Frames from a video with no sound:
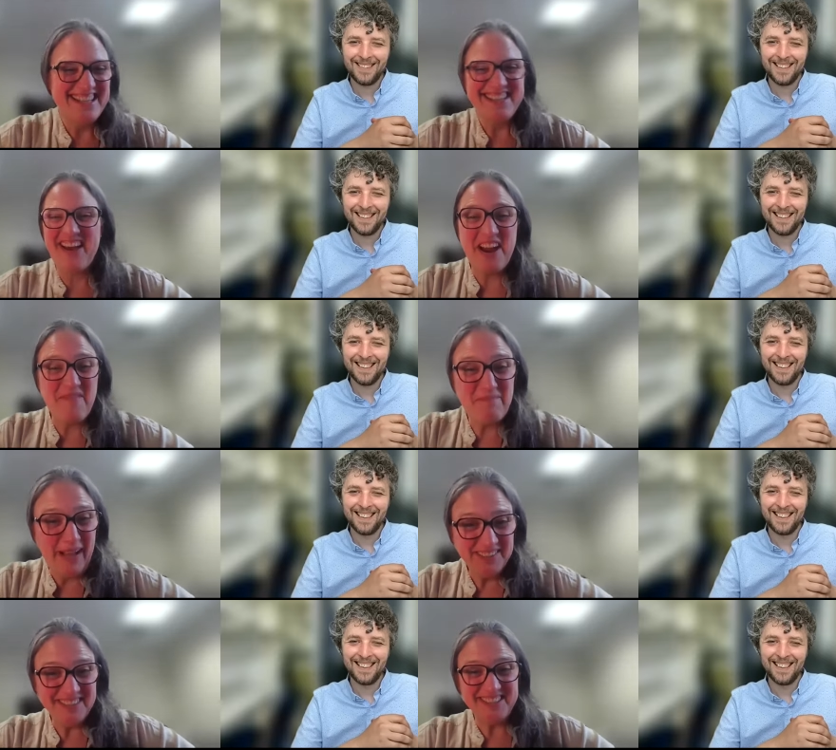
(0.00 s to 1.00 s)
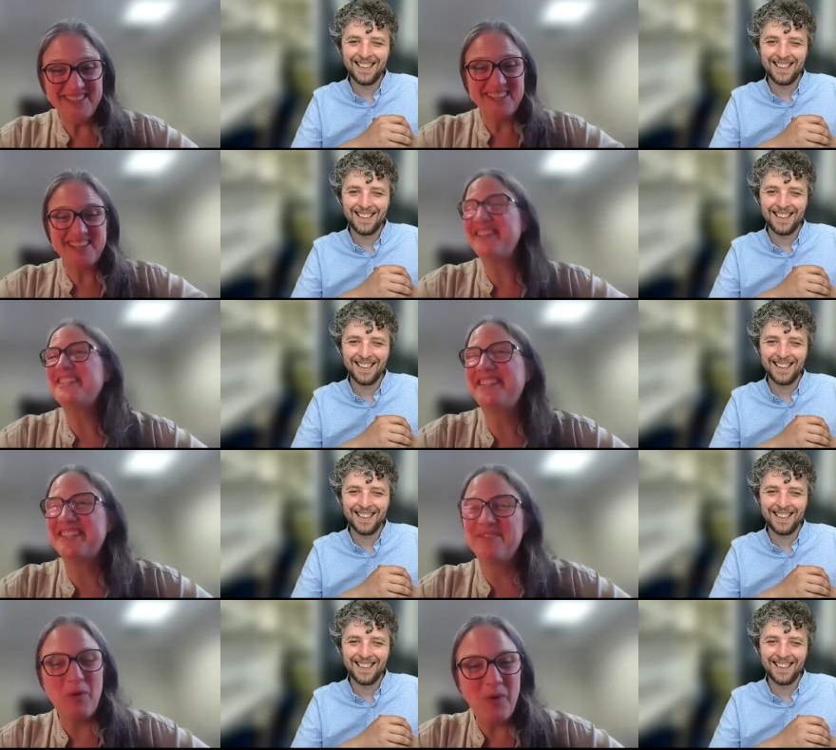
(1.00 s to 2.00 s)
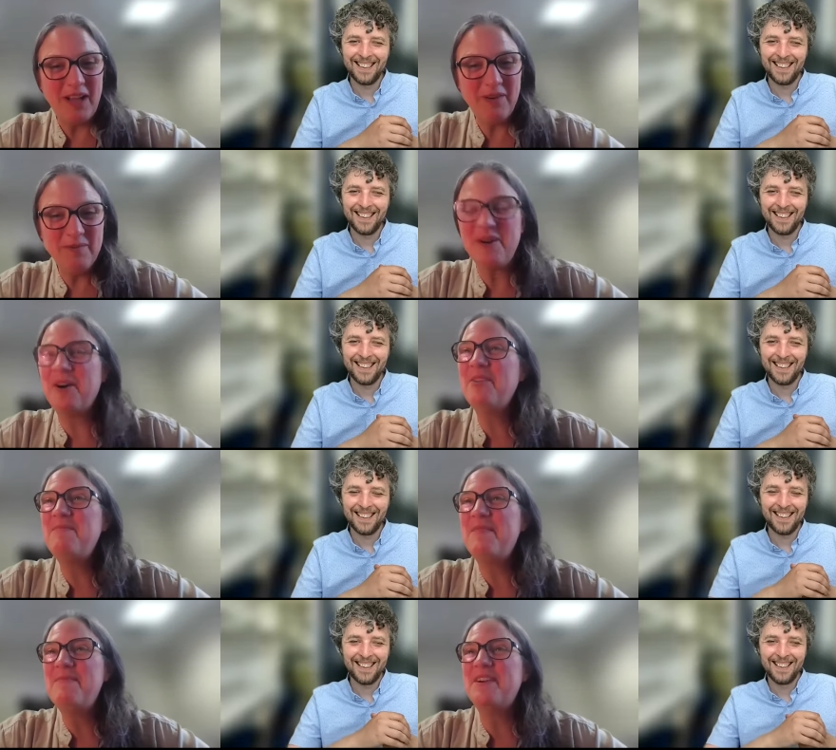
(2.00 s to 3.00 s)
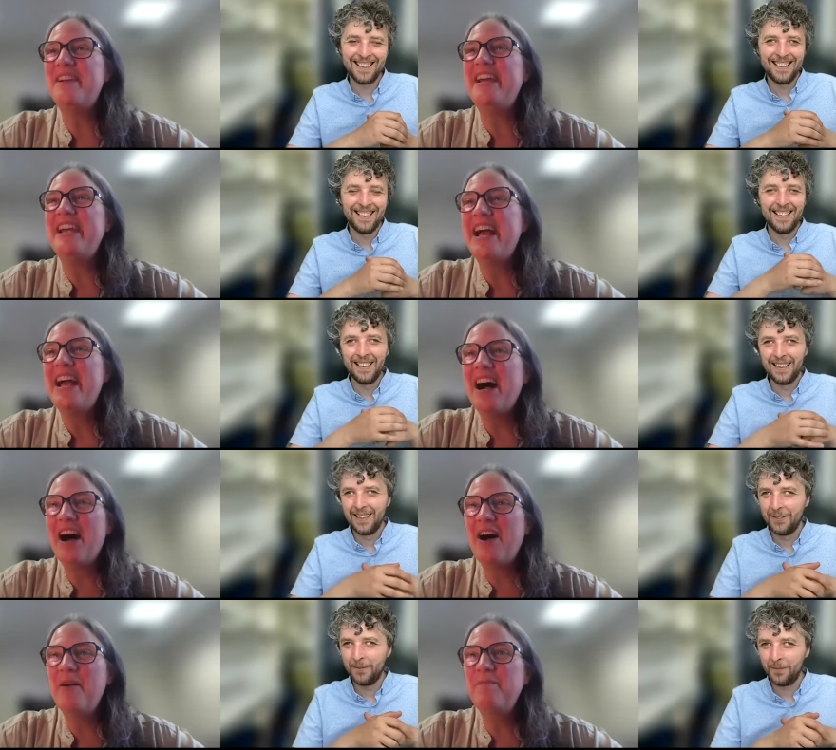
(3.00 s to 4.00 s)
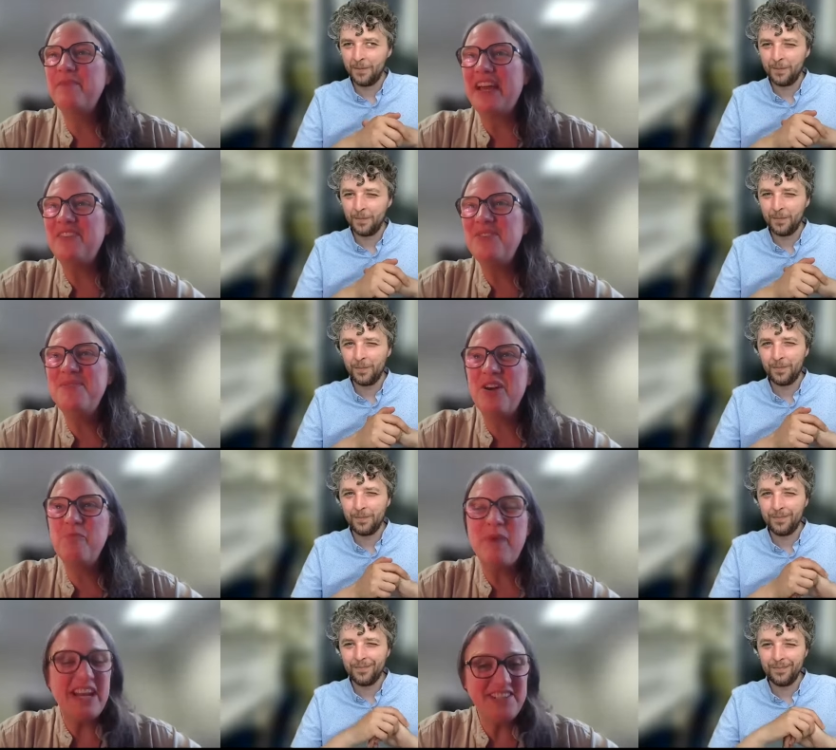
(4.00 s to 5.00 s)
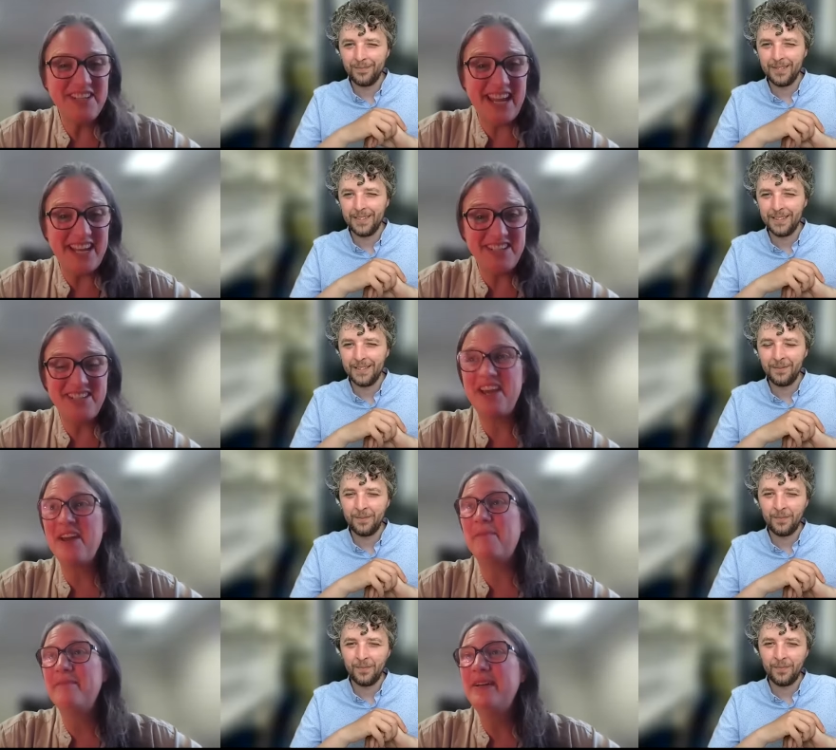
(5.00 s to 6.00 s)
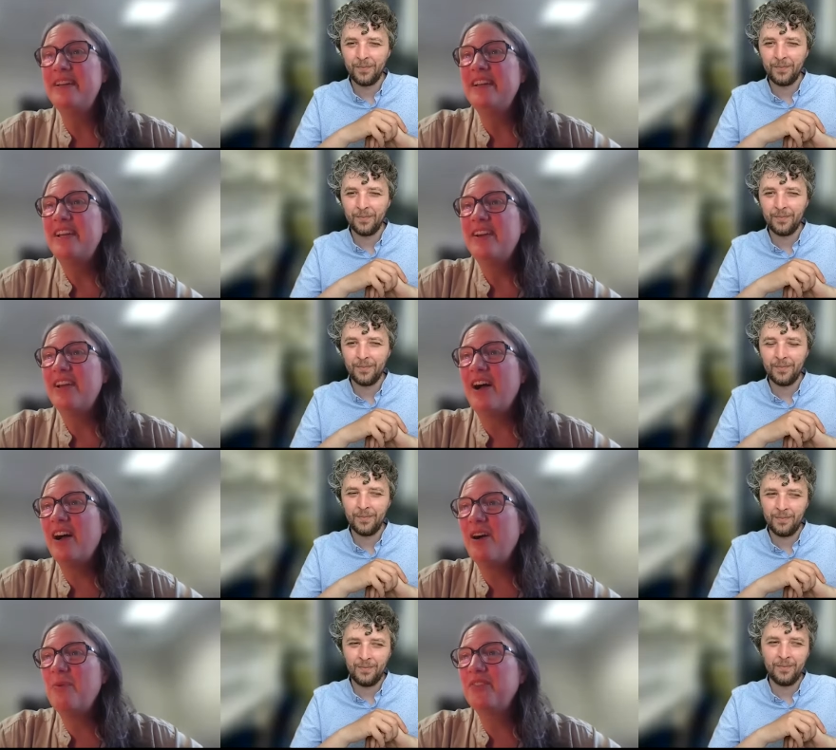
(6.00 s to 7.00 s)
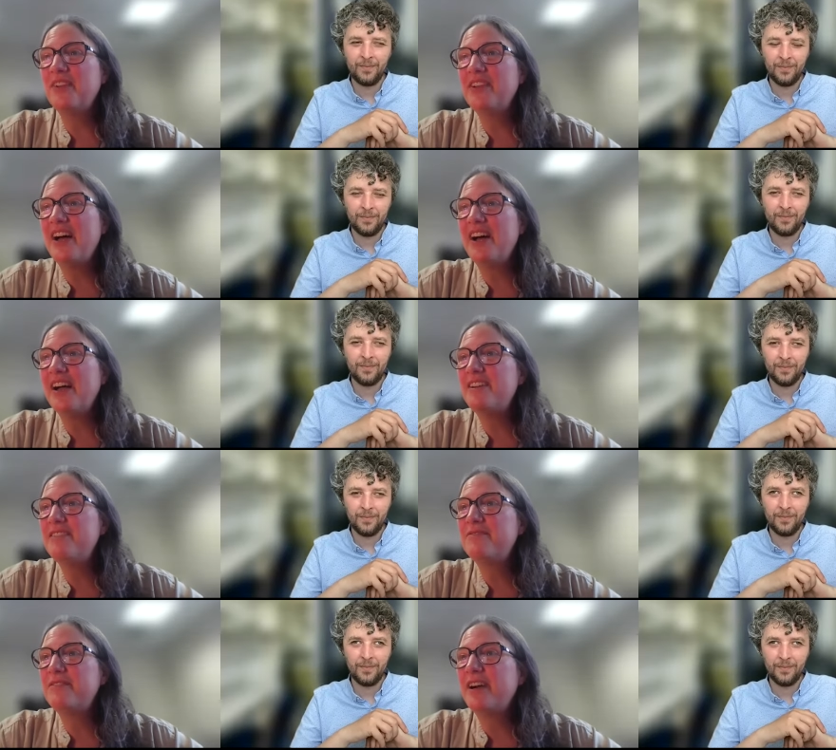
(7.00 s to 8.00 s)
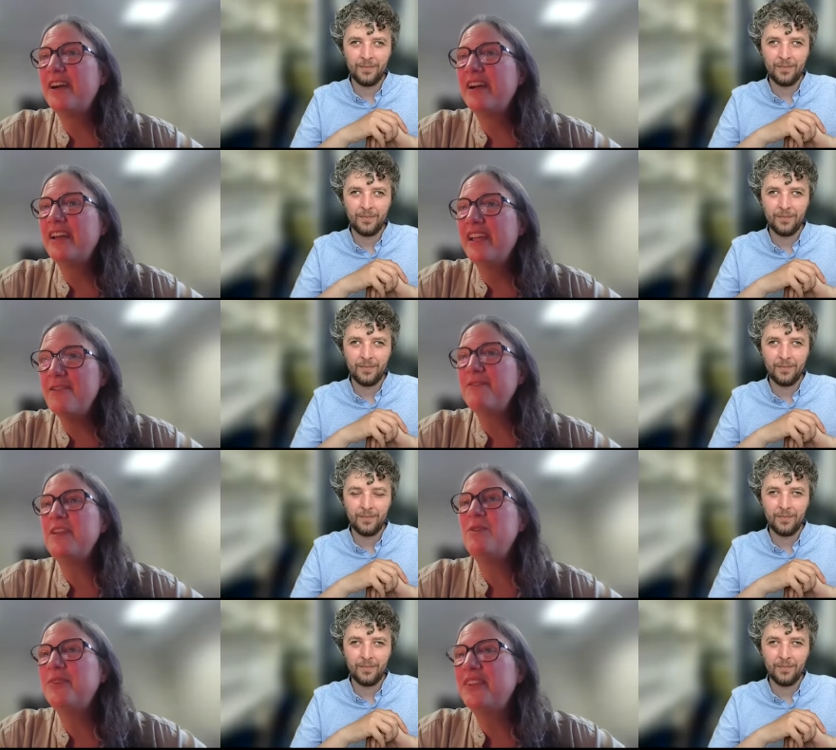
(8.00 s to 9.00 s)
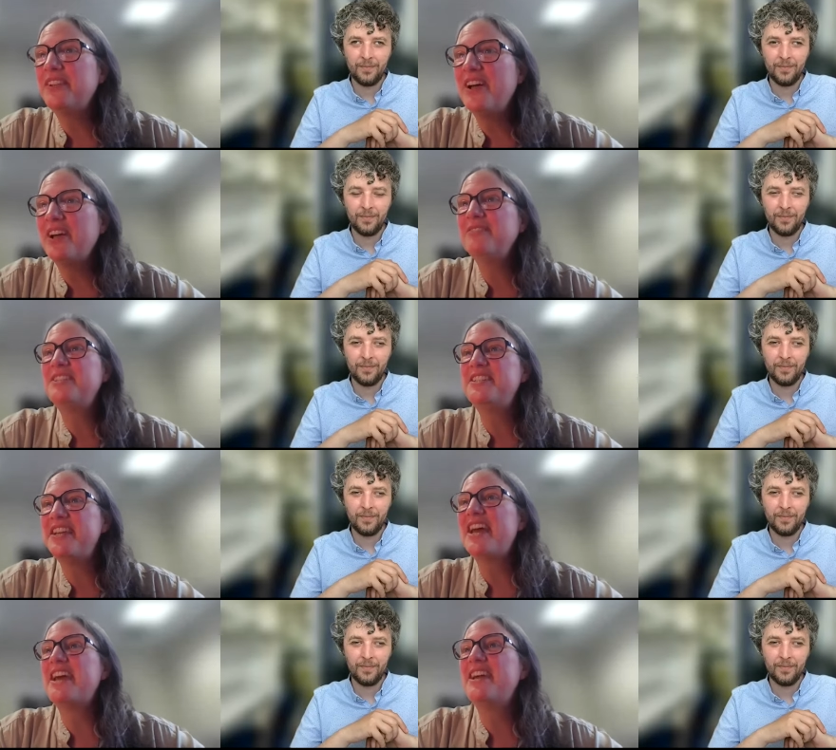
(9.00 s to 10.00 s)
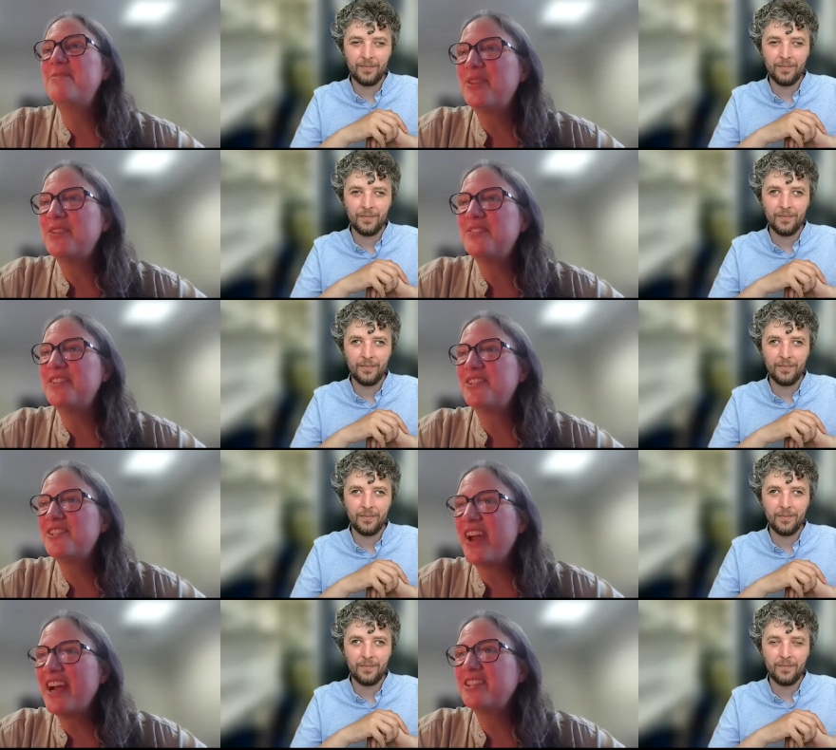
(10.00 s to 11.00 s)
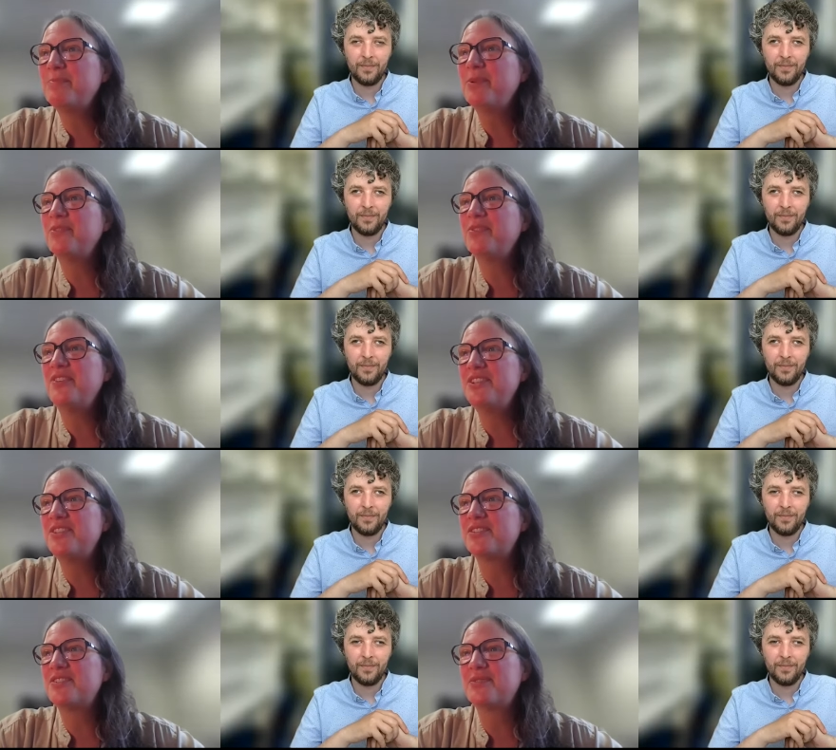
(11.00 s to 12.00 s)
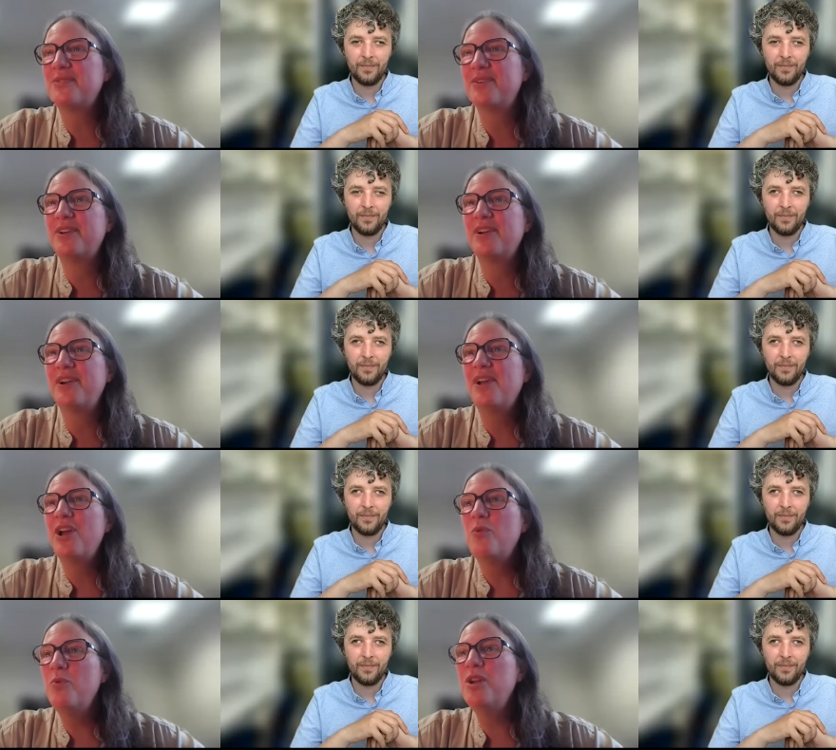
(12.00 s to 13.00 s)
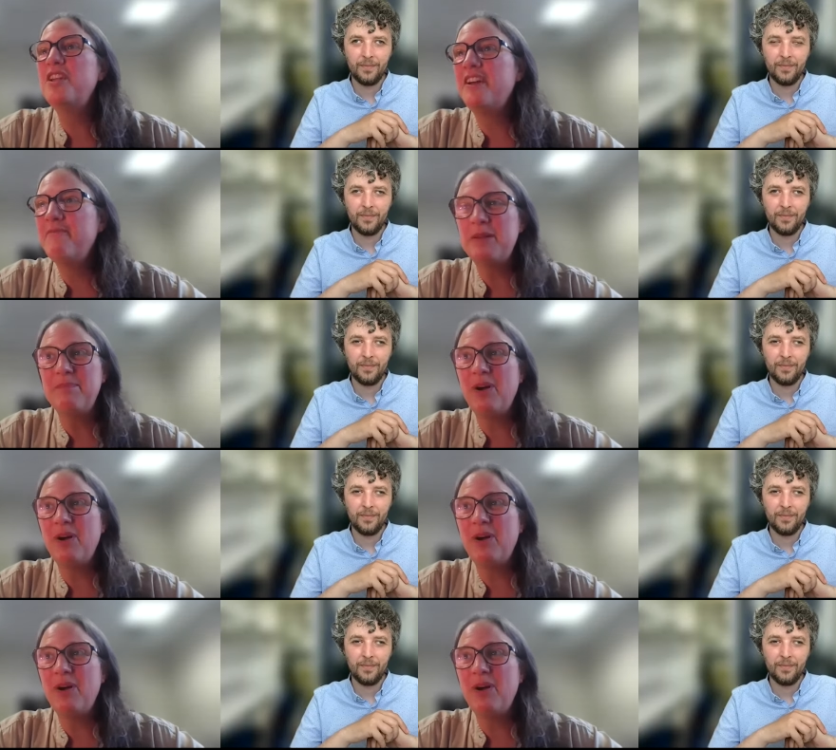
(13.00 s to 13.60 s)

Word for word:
Speaker 1: sorry, I'm pelting you with questions, but while we're on memory, um, as you know, patient HM uh, was alive. If he was alive today with his intractable seizure disorder, would it have been